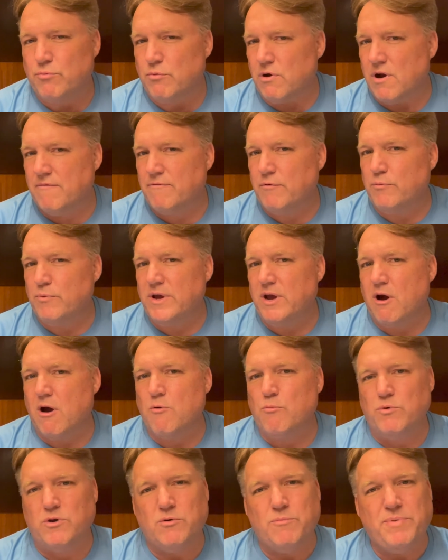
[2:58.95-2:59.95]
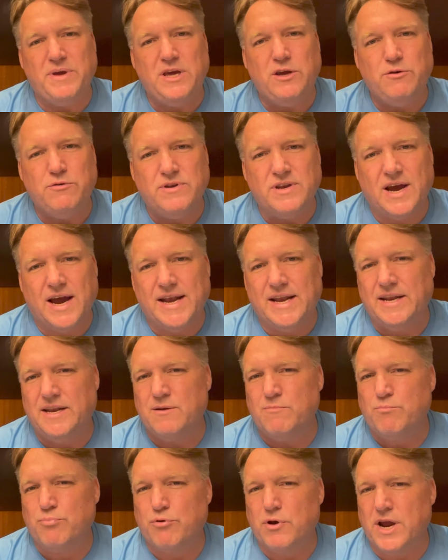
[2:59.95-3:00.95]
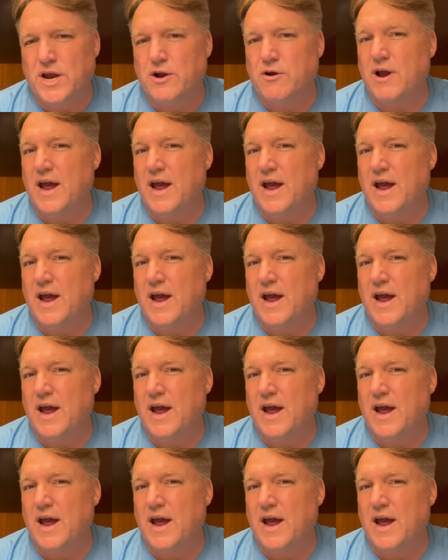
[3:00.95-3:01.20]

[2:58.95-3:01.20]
wherever we are, will be united in prayer